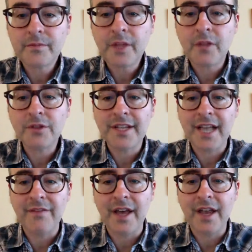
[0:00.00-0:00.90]
Looks like
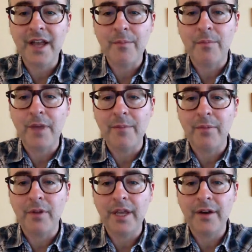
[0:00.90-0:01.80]
I've got a couple people
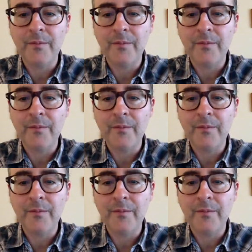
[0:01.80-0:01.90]
here.